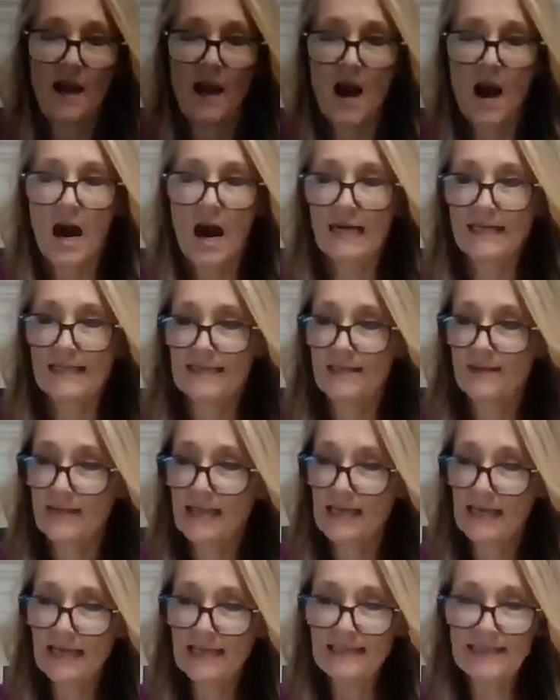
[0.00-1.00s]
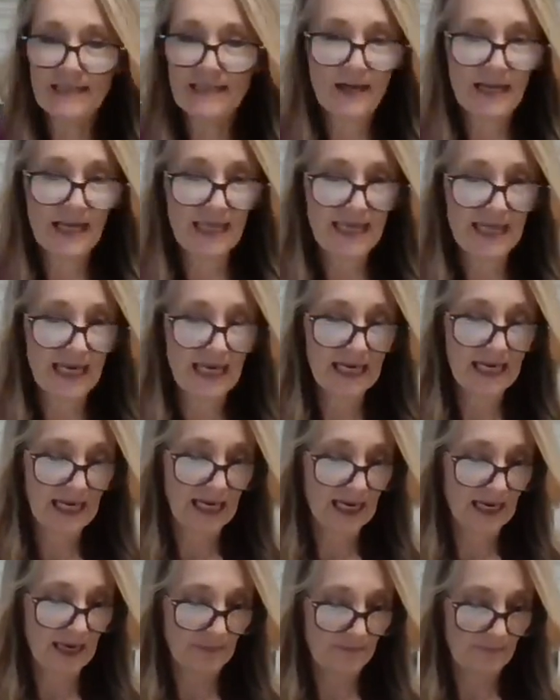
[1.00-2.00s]
All right, so then I started
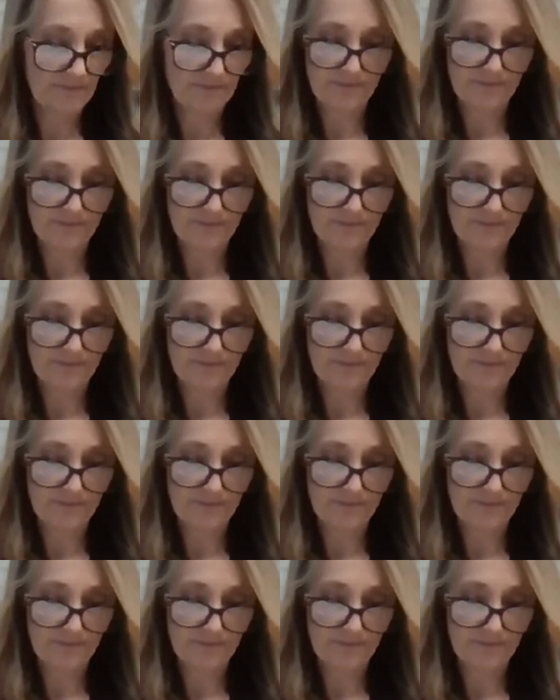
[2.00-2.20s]
thinking,